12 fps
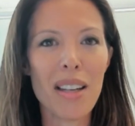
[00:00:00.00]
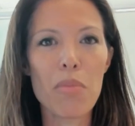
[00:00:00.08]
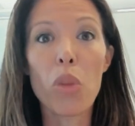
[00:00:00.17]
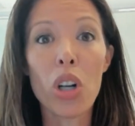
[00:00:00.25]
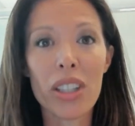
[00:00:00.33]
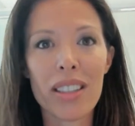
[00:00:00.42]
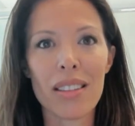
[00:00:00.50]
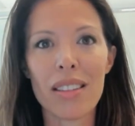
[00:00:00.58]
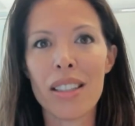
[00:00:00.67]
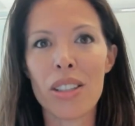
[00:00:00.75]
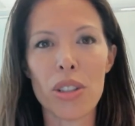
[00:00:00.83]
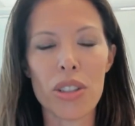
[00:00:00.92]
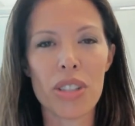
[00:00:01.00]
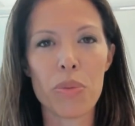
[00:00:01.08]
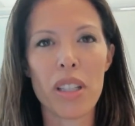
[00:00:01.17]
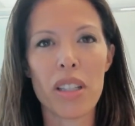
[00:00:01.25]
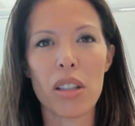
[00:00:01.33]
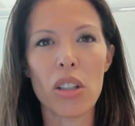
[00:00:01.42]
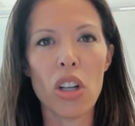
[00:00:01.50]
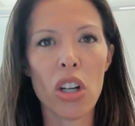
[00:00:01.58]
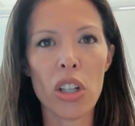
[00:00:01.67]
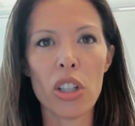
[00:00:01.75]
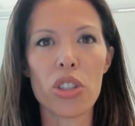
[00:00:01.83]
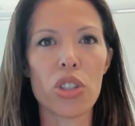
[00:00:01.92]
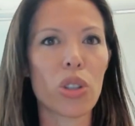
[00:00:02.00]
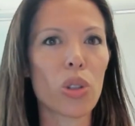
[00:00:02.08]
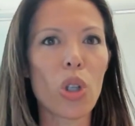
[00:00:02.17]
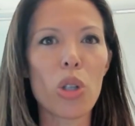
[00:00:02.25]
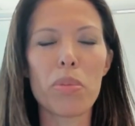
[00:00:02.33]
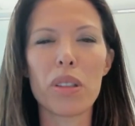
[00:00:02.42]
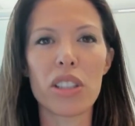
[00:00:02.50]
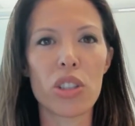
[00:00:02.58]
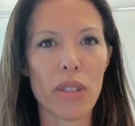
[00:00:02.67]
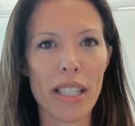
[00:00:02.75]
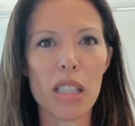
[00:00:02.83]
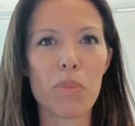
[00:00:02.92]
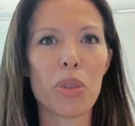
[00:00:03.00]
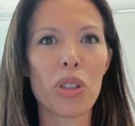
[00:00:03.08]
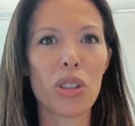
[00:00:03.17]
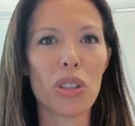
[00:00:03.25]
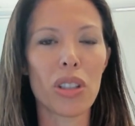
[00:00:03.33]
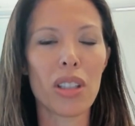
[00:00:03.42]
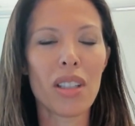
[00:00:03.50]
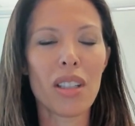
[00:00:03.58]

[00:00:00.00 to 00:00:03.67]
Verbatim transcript: market leaders with large global addressable